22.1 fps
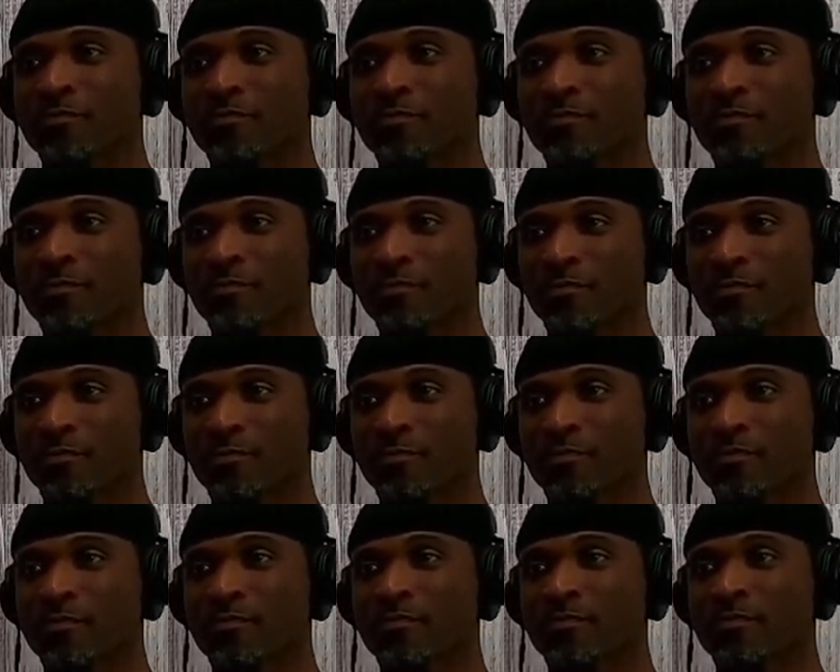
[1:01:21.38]
a little more
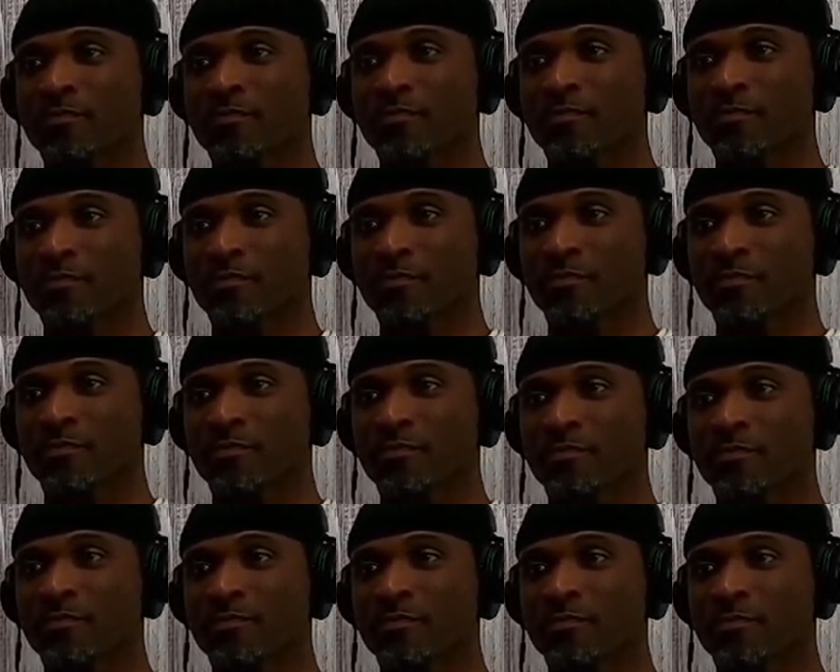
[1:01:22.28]
of your league, you know,
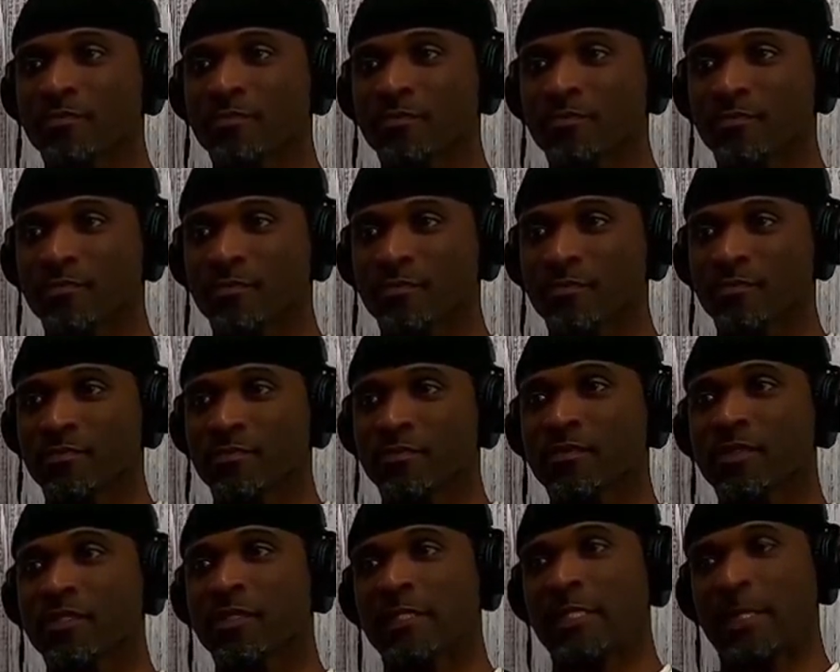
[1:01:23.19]
your play in the
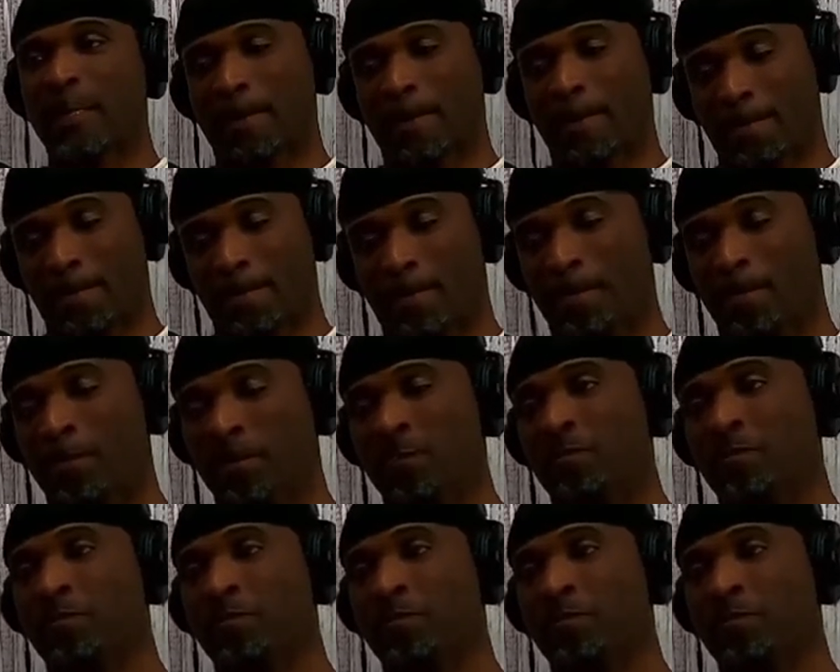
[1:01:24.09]
league and stuff yep. like that.